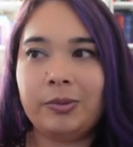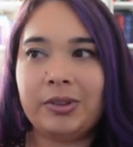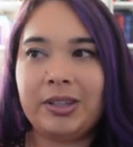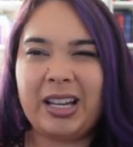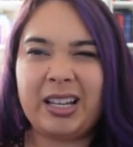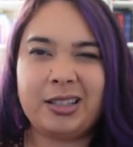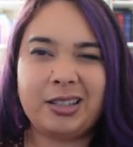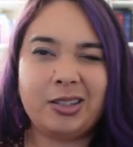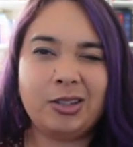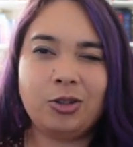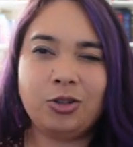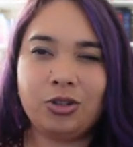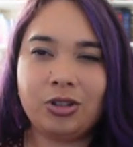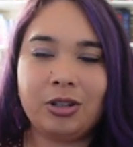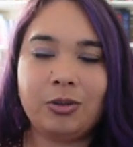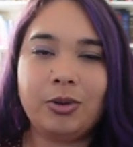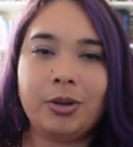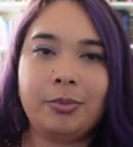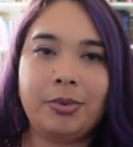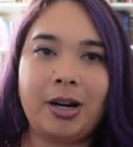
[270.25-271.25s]
That's usually
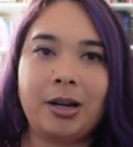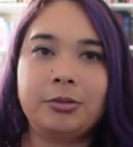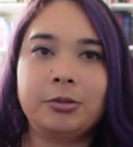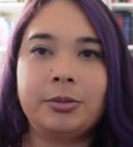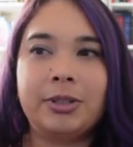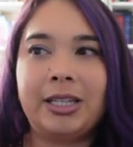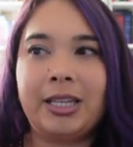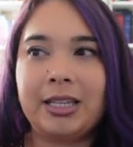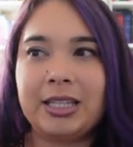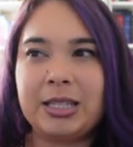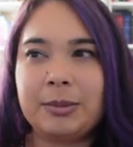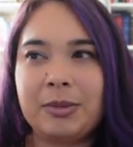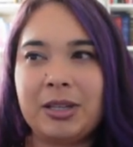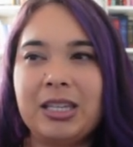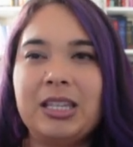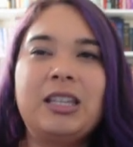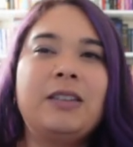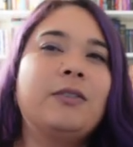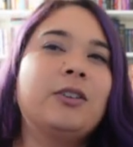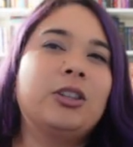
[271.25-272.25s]
what probably gets me,
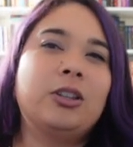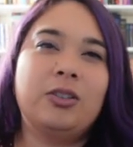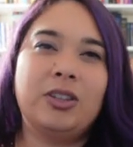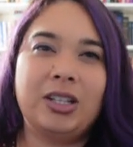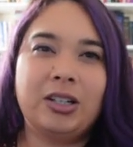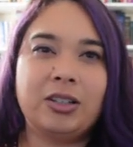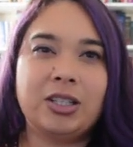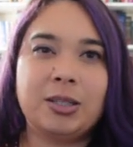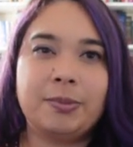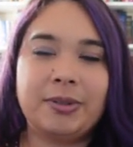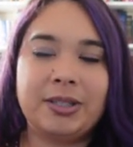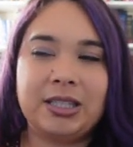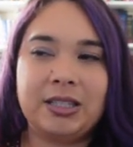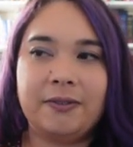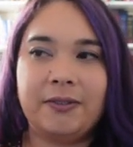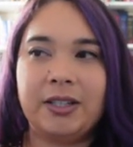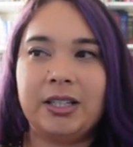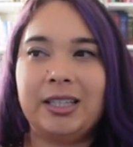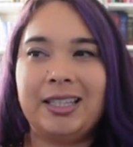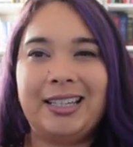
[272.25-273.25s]
even though they don't
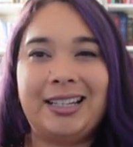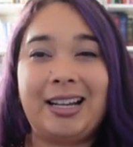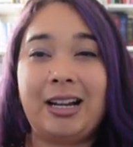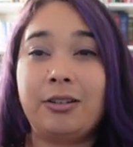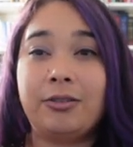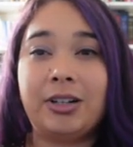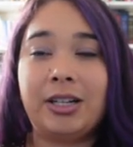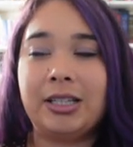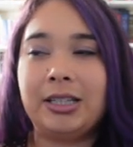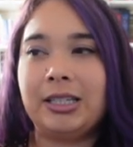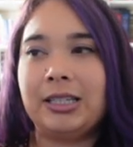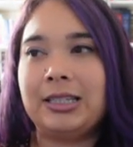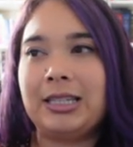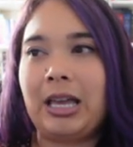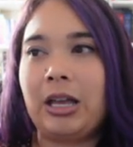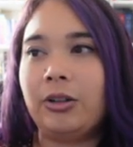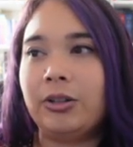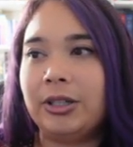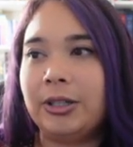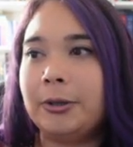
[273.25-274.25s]
specifically and outrightly
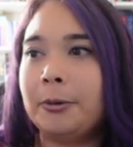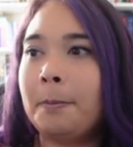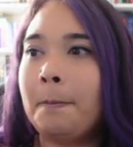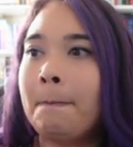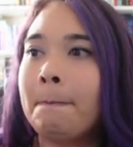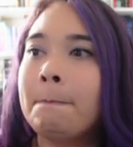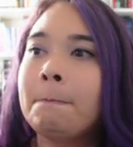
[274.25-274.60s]
tell you.